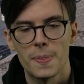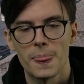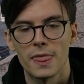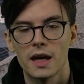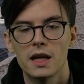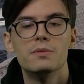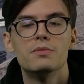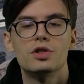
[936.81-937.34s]

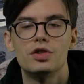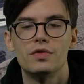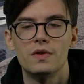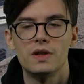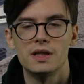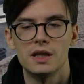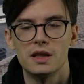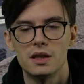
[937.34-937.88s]
image of the
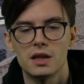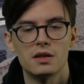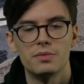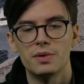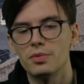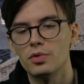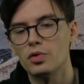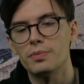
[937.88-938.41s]
city and
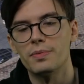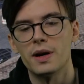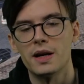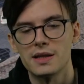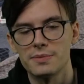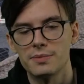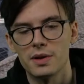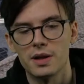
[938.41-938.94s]
people who pass
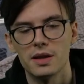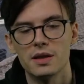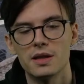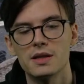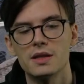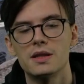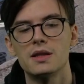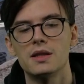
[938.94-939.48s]
by
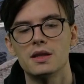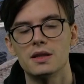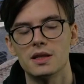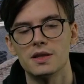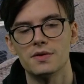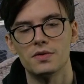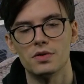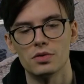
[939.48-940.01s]
this
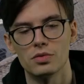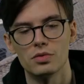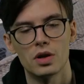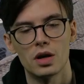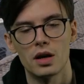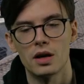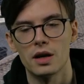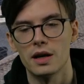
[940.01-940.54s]
view
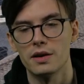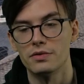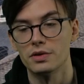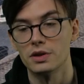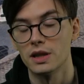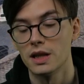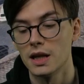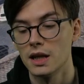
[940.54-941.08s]
every
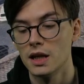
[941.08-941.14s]
day.